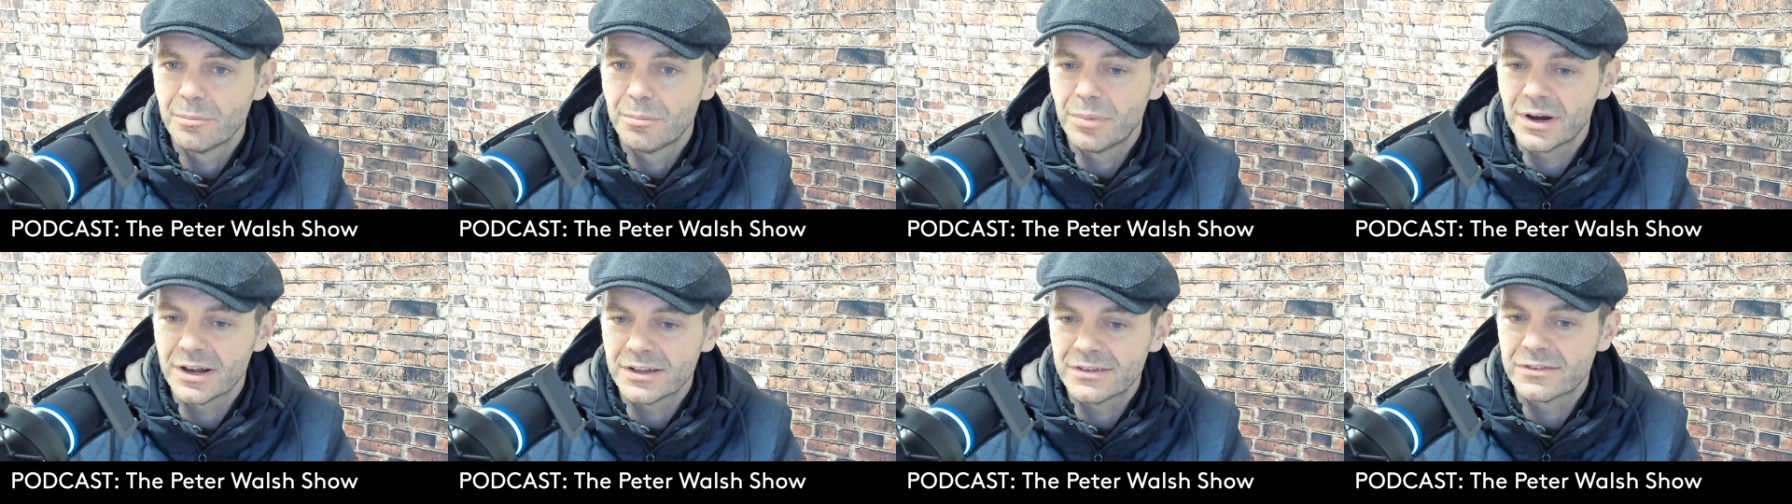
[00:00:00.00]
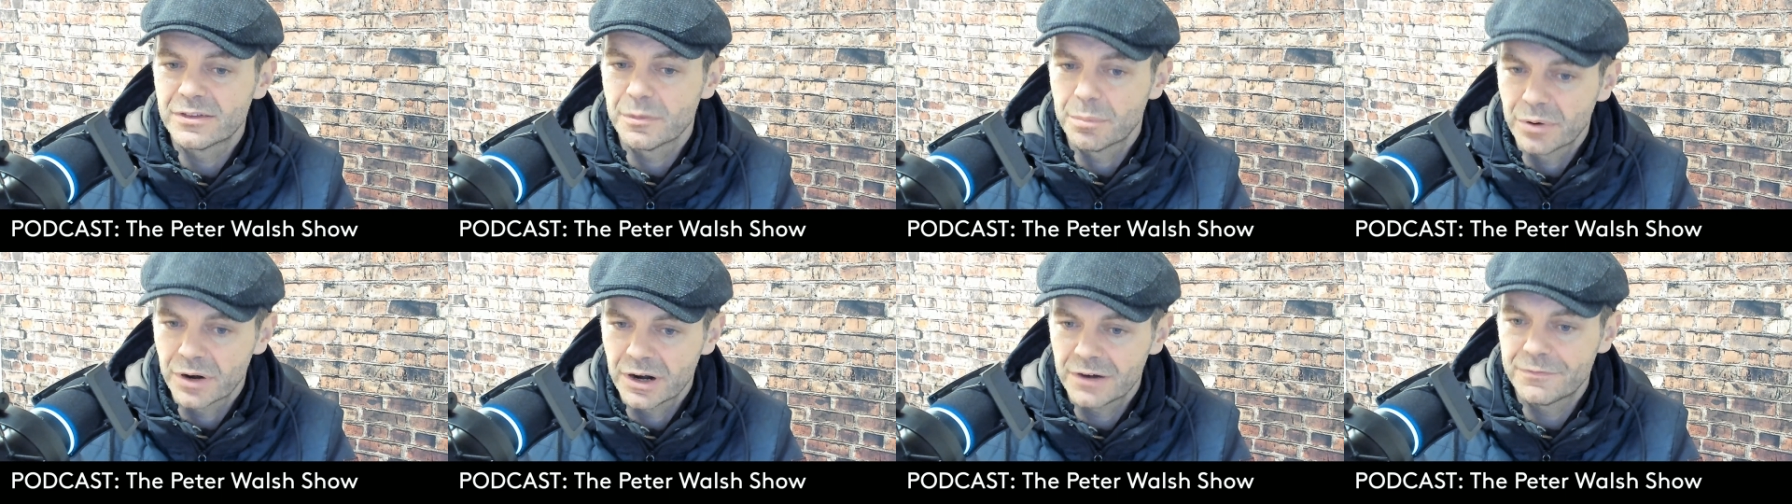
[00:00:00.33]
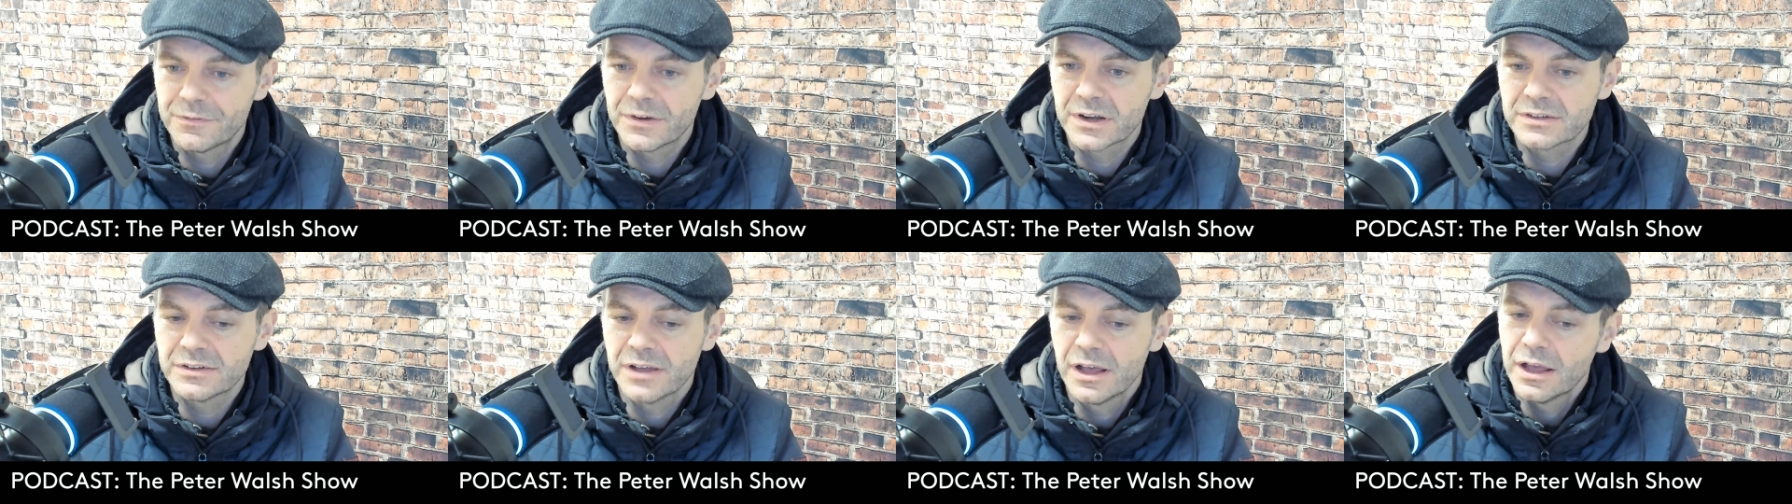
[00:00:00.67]
it's the
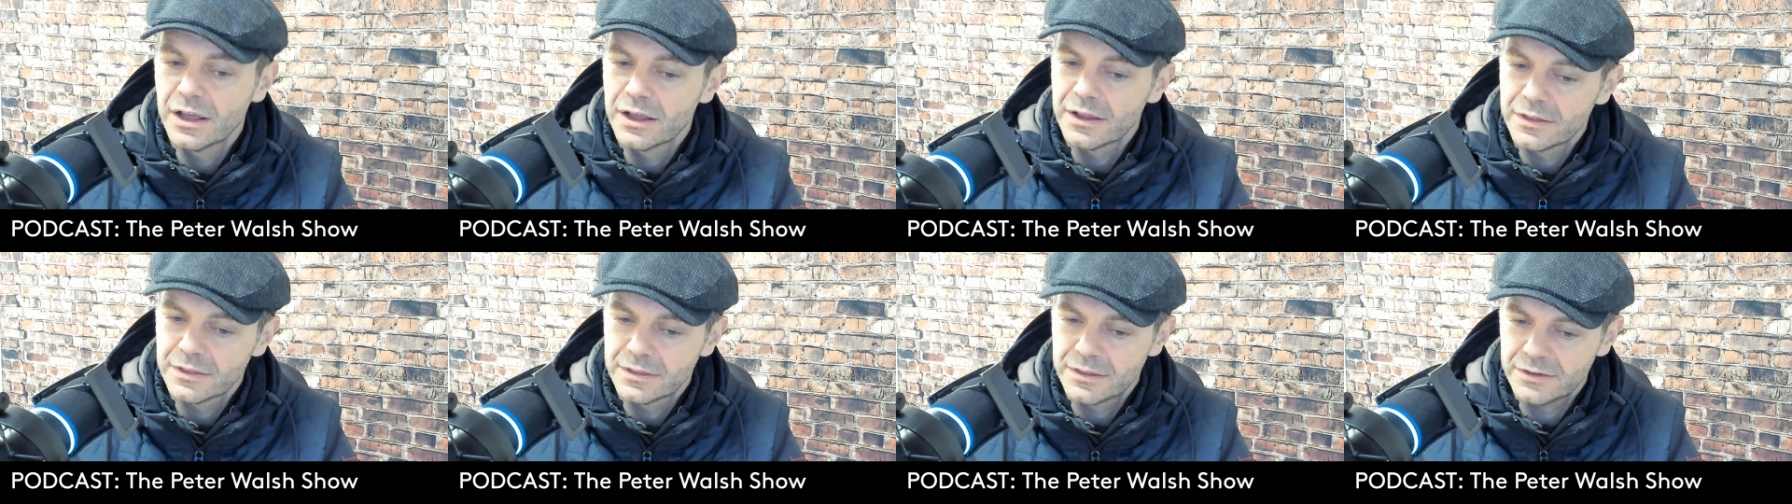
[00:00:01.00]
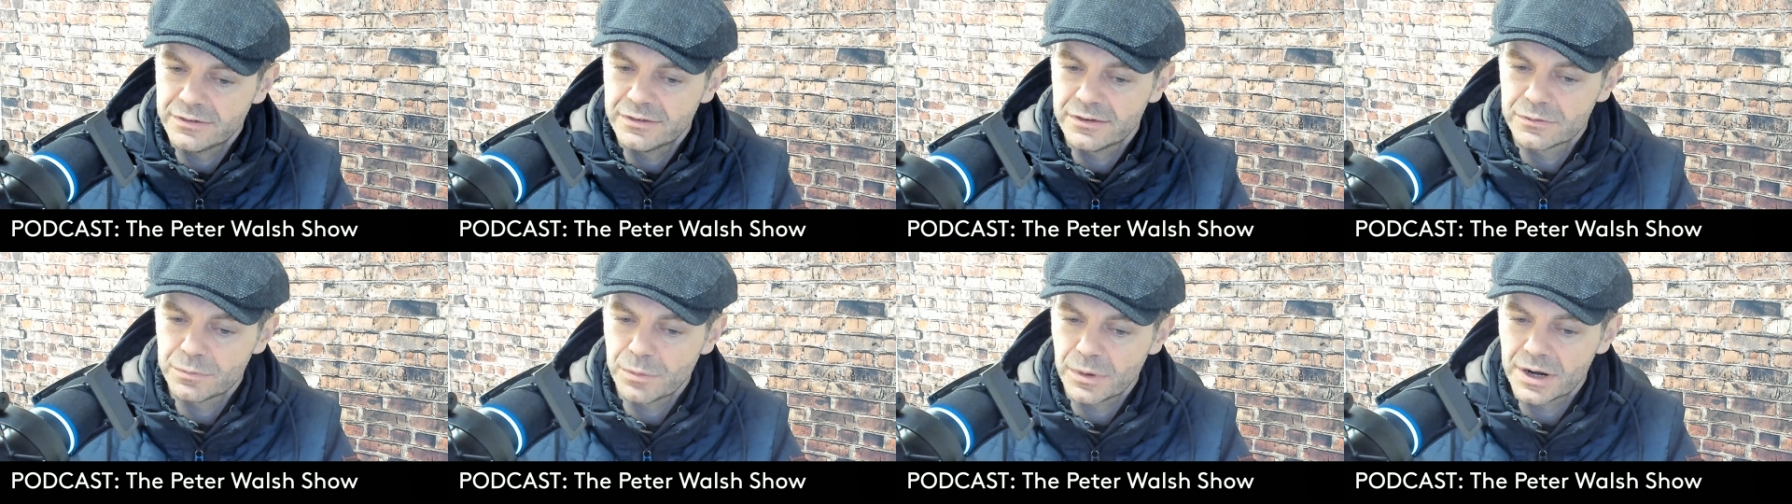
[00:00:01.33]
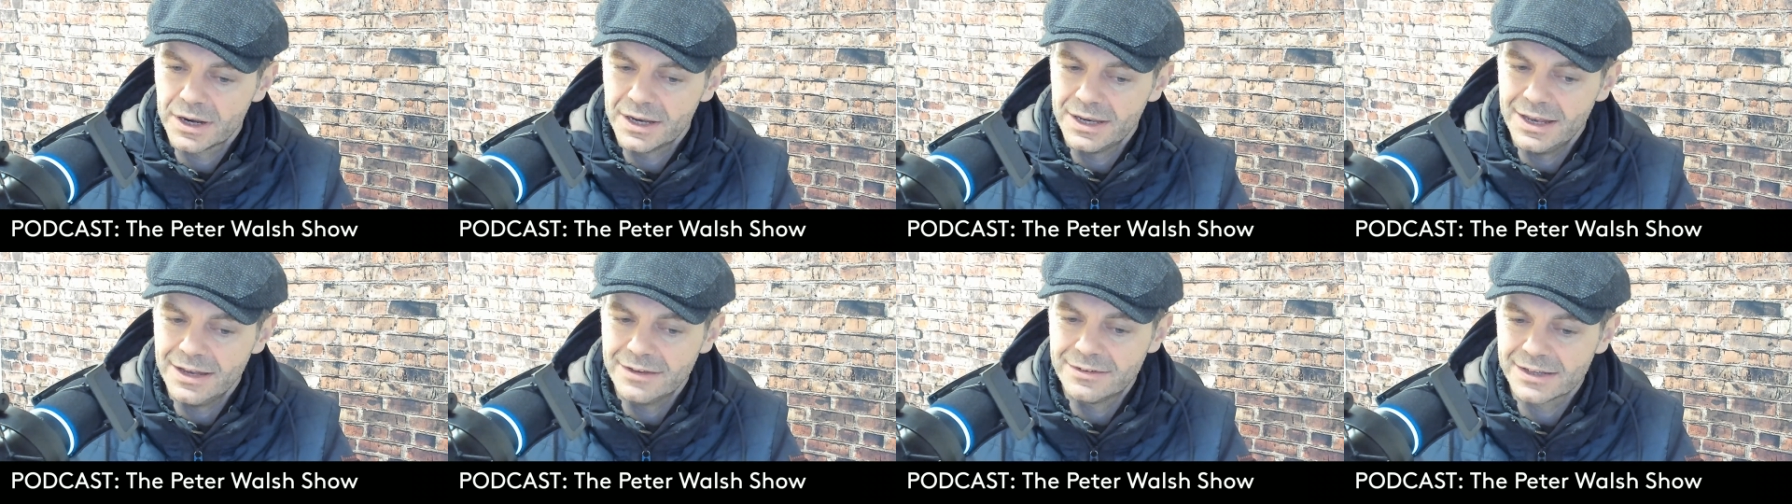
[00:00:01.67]
perfect, this is what I
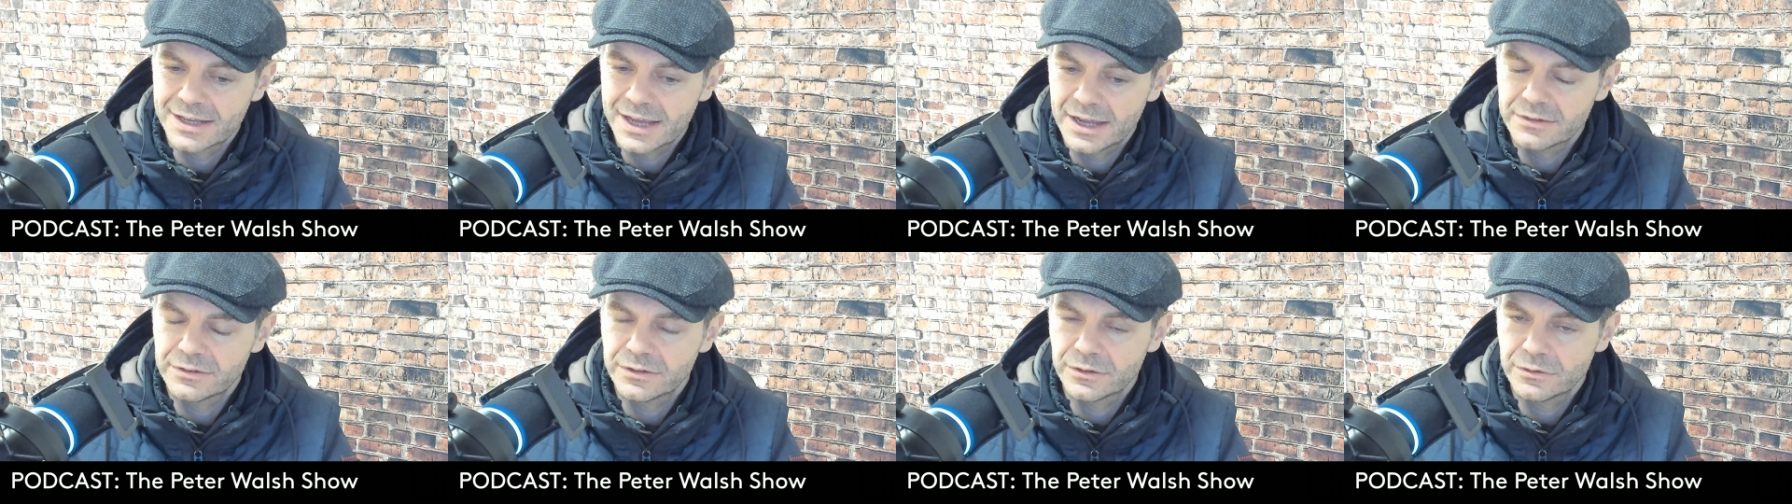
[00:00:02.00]
need to get to.